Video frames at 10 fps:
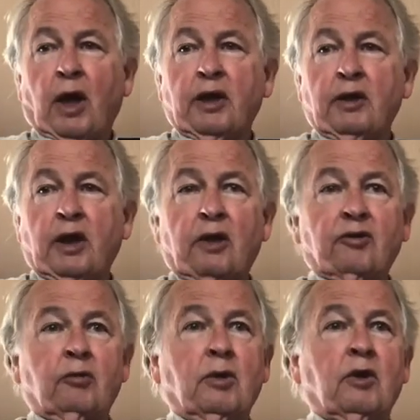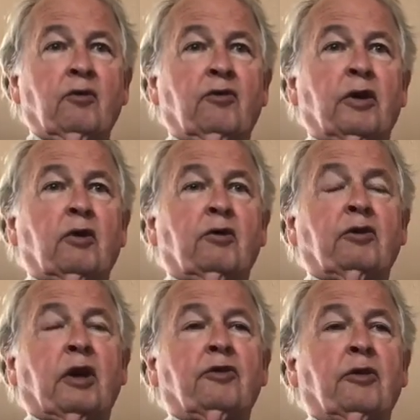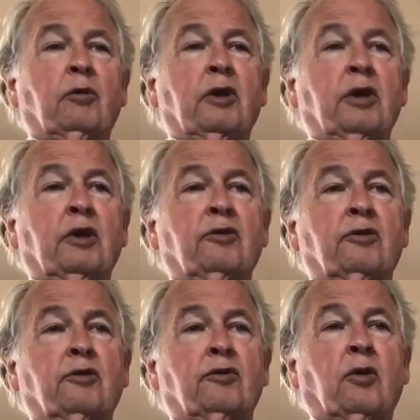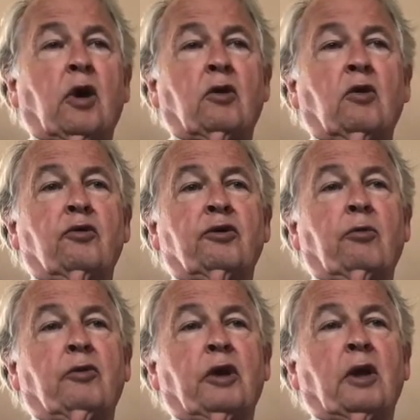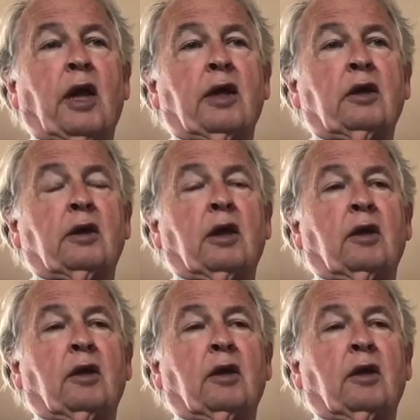index and middle fingers on some of these. So I'll go something like,